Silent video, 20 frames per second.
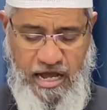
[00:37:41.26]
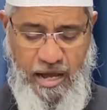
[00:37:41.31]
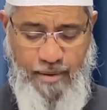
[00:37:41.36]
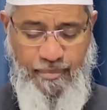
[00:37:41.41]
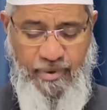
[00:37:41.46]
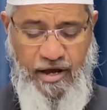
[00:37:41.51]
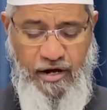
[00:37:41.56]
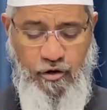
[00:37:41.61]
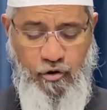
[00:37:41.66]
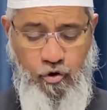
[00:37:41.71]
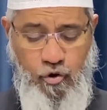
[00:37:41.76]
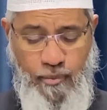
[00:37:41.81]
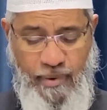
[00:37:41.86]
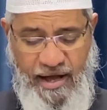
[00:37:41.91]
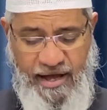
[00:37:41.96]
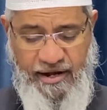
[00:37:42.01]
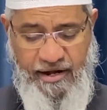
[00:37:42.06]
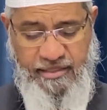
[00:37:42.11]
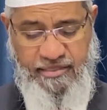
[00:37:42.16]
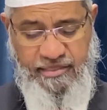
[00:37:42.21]
Aman
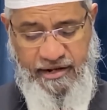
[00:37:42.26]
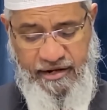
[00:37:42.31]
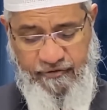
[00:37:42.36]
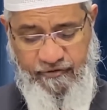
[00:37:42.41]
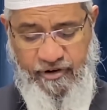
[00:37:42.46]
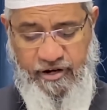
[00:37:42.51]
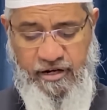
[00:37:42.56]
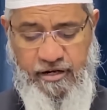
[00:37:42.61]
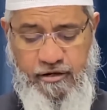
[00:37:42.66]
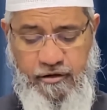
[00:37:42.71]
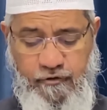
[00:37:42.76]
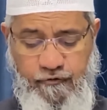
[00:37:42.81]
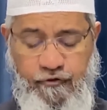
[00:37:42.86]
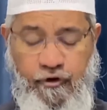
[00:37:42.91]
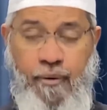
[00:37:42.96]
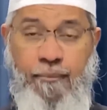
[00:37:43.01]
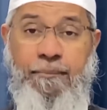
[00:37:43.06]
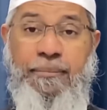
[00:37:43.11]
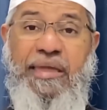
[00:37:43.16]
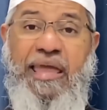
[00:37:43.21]
Kumar is a revert
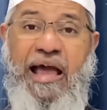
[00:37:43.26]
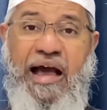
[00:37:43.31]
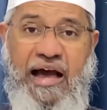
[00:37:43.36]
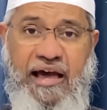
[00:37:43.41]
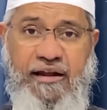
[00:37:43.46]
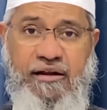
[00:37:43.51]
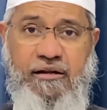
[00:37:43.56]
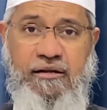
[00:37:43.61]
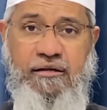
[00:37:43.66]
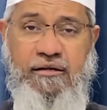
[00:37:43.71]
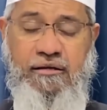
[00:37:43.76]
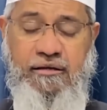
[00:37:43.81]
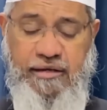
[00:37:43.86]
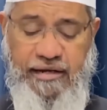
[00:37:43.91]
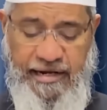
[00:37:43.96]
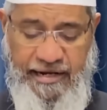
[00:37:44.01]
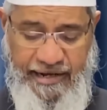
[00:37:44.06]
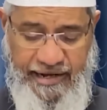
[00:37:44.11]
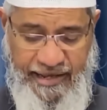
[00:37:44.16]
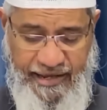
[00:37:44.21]
from Bihar,
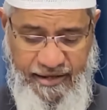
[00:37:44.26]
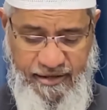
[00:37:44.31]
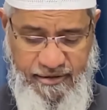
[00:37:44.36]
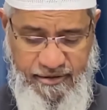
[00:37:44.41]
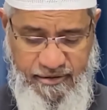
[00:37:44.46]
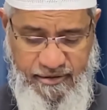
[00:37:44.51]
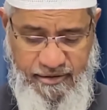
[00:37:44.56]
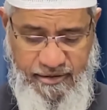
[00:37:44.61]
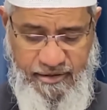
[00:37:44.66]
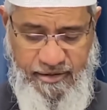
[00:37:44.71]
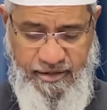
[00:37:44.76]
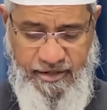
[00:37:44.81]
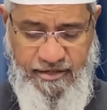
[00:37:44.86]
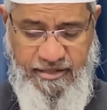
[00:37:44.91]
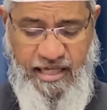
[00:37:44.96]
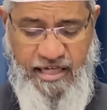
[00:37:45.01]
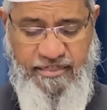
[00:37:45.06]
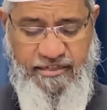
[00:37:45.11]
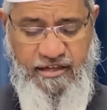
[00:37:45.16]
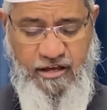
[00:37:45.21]
India.
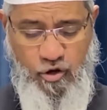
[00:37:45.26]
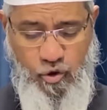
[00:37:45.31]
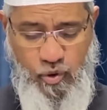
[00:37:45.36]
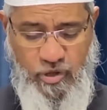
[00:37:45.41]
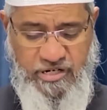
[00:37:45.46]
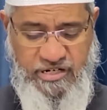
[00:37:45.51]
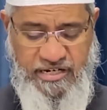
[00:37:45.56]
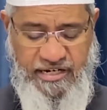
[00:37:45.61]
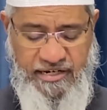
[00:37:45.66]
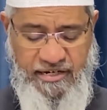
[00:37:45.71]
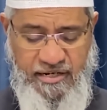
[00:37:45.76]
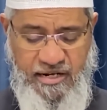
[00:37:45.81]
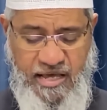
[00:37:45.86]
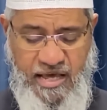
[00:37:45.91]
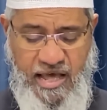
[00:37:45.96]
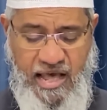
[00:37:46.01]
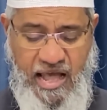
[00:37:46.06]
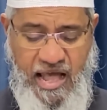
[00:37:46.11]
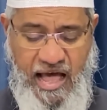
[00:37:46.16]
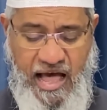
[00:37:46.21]
He's asking a question.
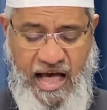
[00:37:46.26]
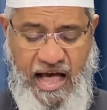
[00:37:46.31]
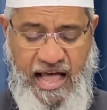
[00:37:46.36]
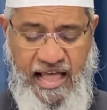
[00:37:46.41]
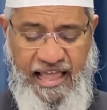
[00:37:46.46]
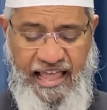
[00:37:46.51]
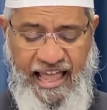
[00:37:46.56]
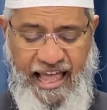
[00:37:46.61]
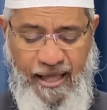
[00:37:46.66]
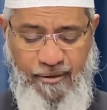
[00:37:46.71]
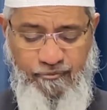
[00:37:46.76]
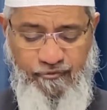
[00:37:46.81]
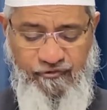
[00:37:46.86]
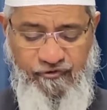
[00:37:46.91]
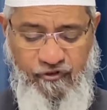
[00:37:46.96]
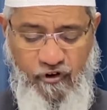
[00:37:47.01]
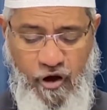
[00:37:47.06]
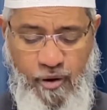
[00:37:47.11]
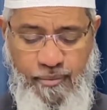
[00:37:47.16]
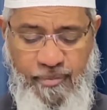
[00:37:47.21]
I am
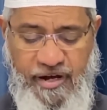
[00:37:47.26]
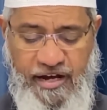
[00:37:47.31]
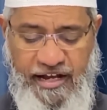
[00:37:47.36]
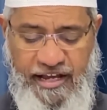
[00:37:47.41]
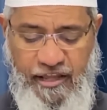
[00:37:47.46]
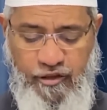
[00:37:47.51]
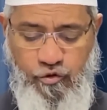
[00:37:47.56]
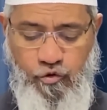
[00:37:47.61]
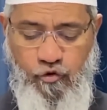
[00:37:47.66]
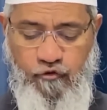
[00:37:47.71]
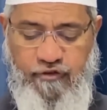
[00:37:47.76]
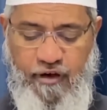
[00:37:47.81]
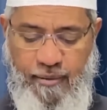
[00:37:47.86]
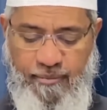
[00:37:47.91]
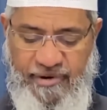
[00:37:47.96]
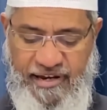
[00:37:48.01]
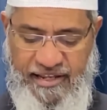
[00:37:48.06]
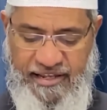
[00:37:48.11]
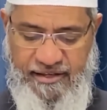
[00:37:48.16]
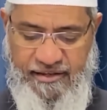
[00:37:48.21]
from a Hindu
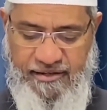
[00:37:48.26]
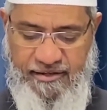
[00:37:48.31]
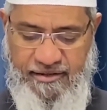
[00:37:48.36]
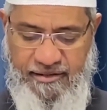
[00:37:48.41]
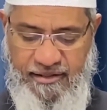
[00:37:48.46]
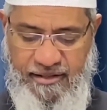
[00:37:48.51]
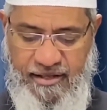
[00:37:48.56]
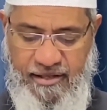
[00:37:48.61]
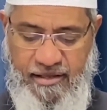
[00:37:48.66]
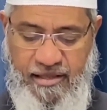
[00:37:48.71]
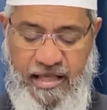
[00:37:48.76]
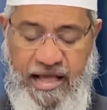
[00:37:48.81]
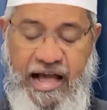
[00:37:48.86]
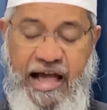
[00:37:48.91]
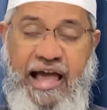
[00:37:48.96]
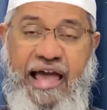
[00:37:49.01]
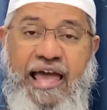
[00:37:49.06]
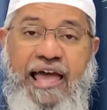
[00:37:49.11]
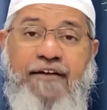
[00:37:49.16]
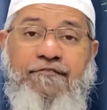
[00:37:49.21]
family.
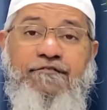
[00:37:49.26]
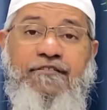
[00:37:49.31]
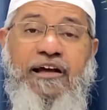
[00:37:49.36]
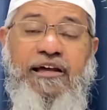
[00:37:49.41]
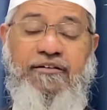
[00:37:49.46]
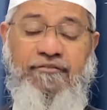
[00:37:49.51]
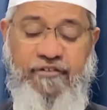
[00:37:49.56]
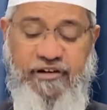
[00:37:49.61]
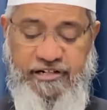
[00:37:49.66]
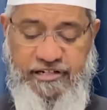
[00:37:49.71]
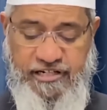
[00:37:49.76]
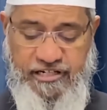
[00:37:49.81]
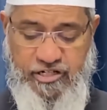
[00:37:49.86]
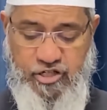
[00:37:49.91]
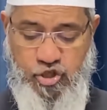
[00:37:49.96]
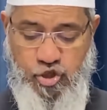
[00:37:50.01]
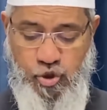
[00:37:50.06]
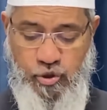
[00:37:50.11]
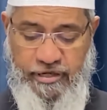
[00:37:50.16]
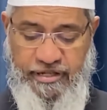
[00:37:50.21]
I have
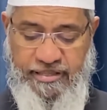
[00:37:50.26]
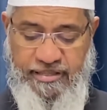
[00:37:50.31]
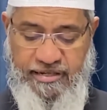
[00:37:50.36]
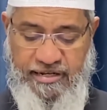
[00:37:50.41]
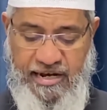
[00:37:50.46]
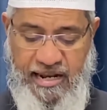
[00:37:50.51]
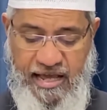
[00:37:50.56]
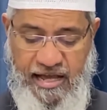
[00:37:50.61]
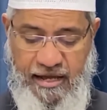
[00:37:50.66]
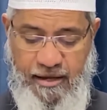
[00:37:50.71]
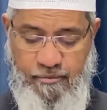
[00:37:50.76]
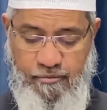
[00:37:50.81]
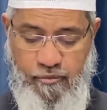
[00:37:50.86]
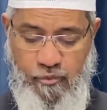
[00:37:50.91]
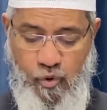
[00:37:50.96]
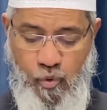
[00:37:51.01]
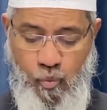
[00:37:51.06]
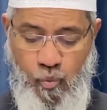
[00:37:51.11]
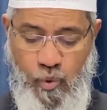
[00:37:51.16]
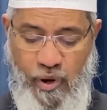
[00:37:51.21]
converted to
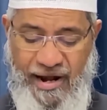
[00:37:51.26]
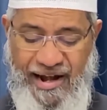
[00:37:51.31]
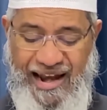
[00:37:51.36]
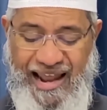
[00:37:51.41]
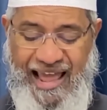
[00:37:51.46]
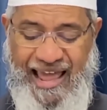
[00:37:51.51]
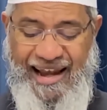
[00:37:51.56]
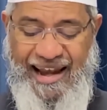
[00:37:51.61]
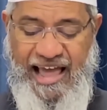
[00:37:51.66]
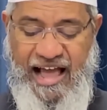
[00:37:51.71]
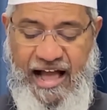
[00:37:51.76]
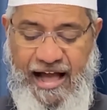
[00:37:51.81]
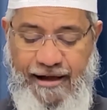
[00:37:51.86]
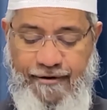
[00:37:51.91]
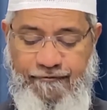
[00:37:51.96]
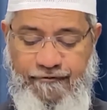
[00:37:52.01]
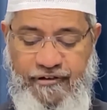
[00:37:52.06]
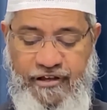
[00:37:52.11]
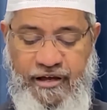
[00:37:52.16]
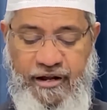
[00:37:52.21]
Islam
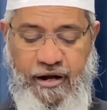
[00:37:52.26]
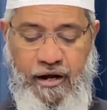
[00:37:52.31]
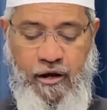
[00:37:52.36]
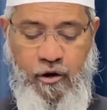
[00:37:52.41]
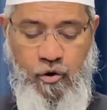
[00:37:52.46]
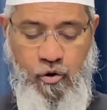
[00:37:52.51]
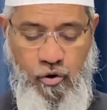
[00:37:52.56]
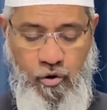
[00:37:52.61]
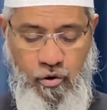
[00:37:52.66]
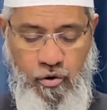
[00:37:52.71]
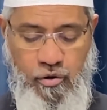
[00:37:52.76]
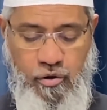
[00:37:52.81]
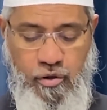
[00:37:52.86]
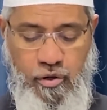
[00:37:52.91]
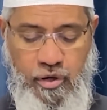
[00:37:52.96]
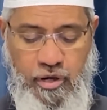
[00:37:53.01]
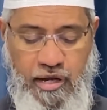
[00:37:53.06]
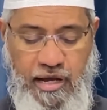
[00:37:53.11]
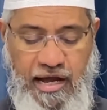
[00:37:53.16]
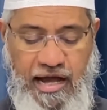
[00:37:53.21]
1.5 years ago
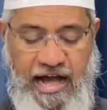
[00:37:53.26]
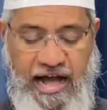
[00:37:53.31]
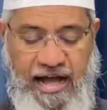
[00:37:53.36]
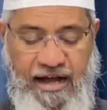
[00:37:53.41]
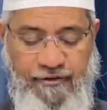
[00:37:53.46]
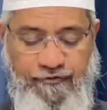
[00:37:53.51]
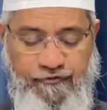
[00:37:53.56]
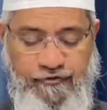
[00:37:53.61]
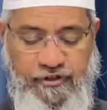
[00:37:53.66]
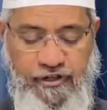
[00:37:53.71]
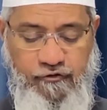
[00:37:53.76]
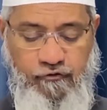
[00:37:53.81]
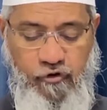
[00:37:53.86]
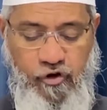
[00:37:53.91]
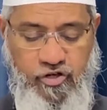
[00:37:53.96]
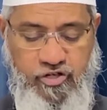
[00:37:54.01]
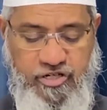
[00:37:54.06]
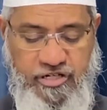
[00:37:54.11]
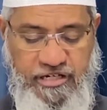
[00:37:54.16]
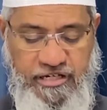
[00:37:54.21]
after
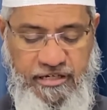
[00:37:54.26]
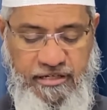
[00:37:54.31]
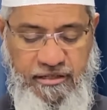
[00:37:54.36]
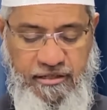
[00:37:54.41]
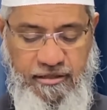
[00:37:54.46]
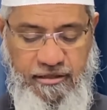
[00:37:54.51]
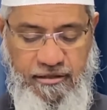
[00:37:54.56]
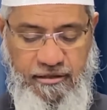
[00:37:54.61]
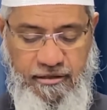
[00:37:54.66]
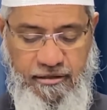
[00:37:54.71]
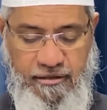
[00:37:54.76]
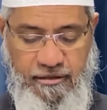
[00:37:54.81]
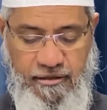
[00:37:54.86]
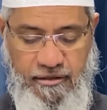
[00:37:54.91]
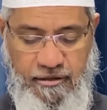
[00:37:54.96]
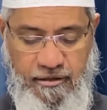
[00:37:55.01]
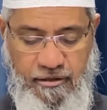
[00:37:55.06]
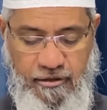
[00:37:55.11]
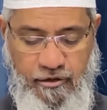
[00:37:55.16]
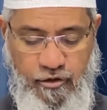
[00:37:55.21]
watching
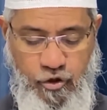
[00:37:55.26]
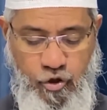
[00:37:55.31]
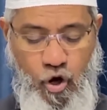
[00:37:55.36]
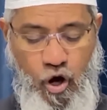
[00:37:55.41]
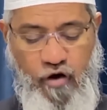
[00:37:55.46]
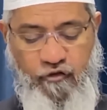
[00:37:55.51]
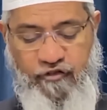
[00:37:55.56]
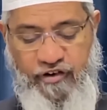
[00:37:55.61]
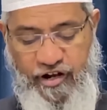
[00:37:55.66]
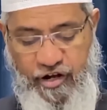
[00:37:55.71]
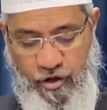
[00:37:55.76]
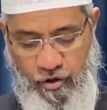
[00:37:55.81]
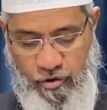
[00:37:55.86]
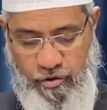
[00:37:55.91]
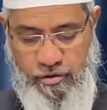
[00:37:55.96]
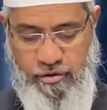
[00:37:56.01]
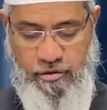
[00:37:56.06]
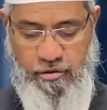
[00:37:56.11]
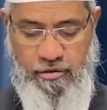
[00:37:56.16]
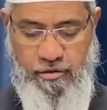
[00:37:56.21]
your
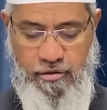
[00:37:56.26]
video